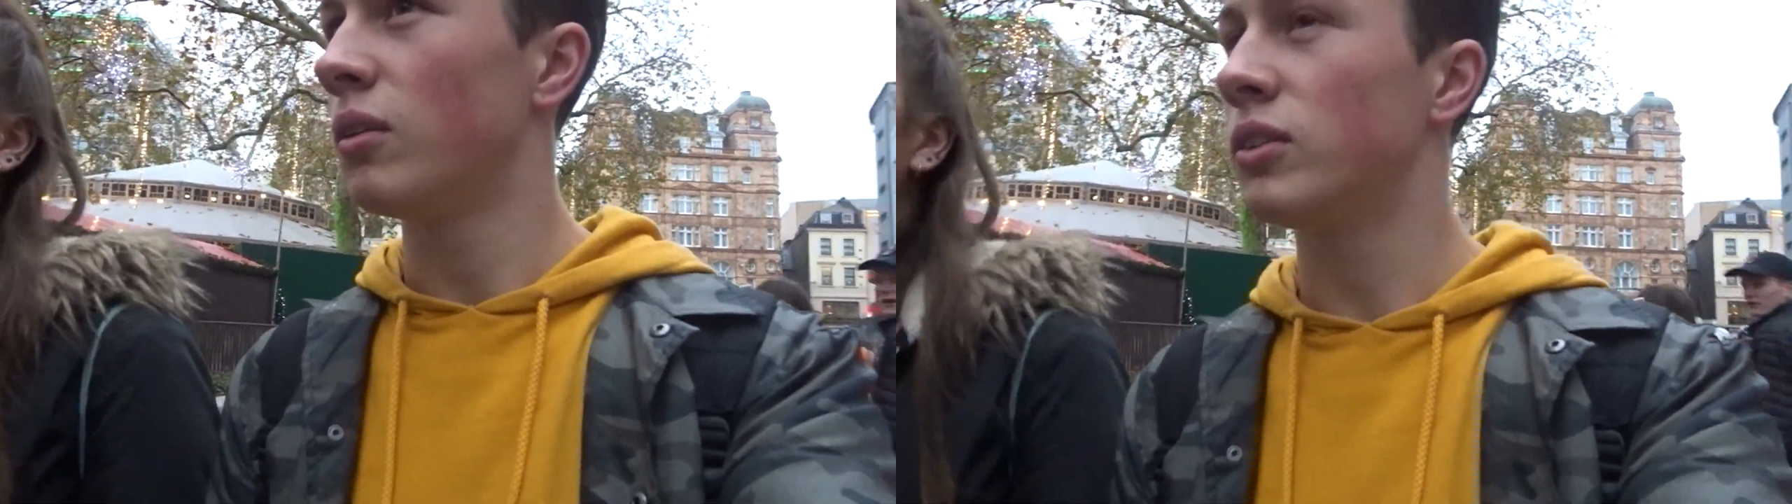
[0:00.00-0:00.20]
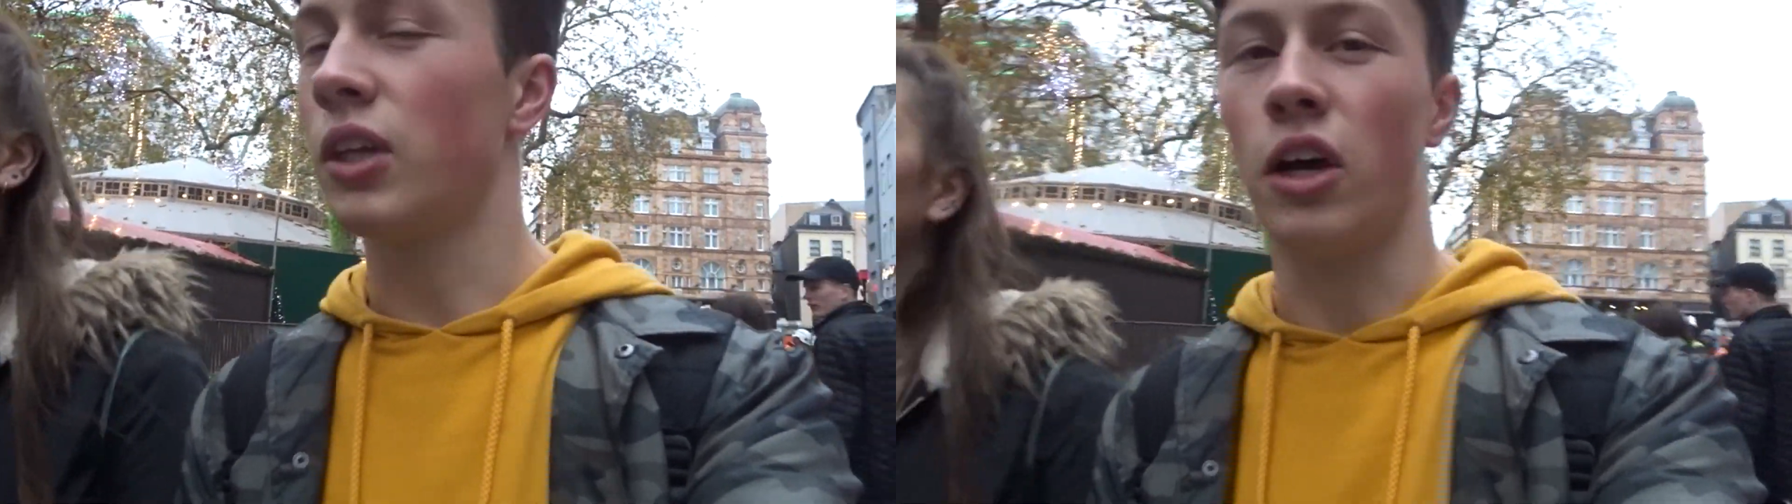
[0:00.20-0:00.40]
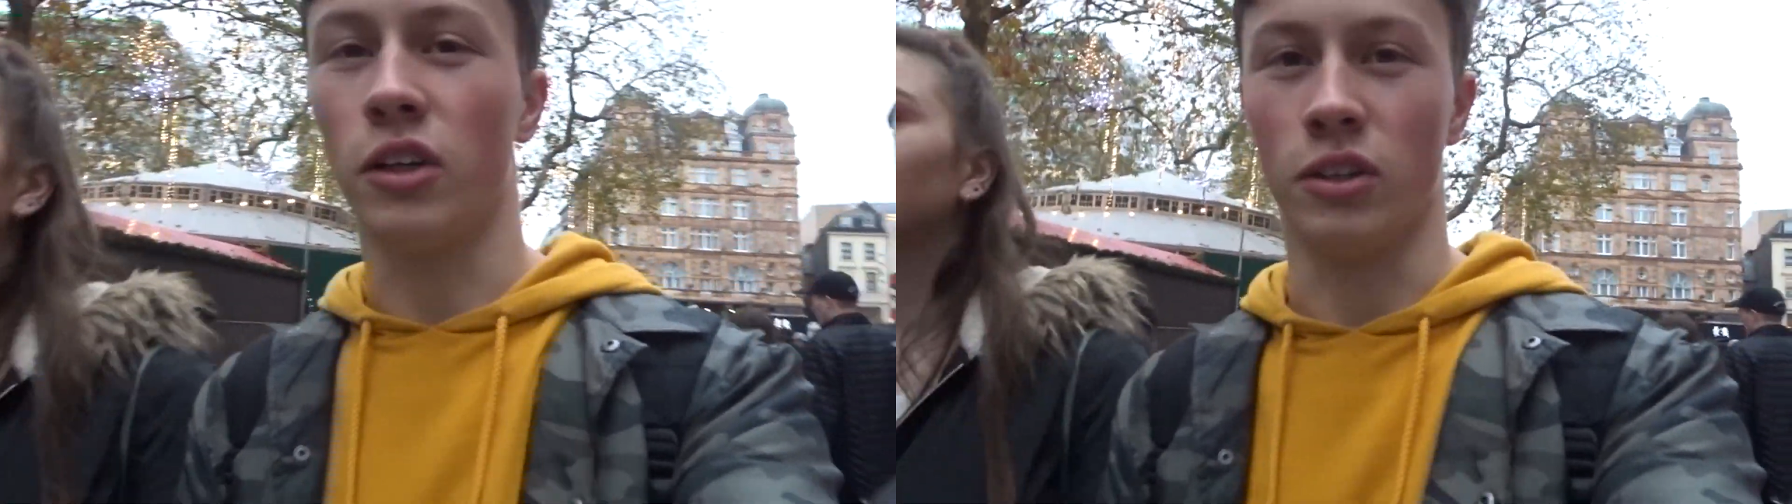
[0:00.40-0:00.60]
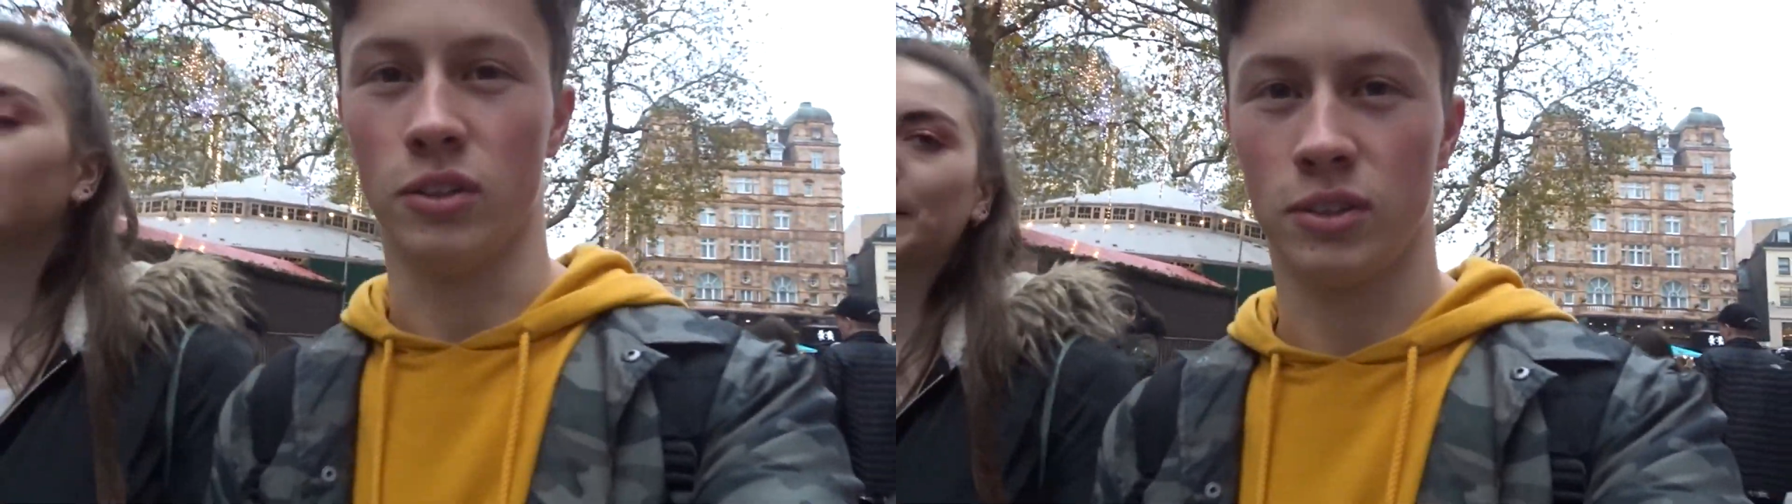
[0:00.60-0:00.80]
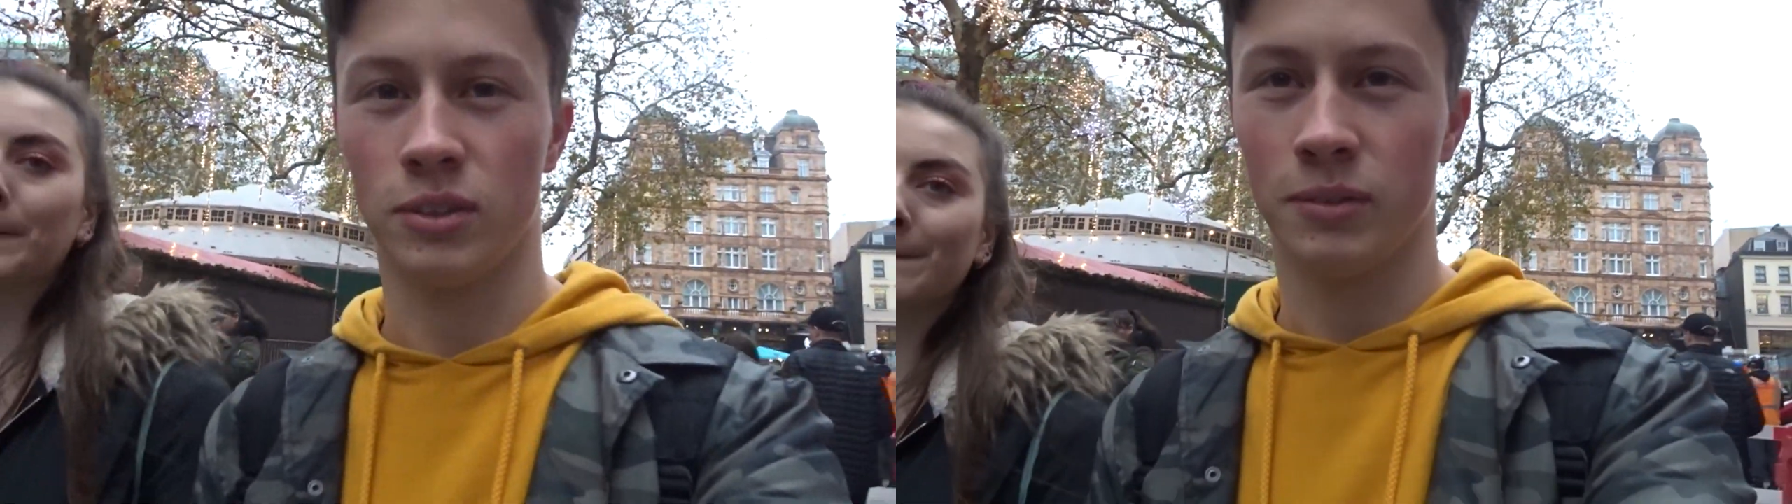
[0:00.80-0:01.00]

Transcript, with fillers: circus.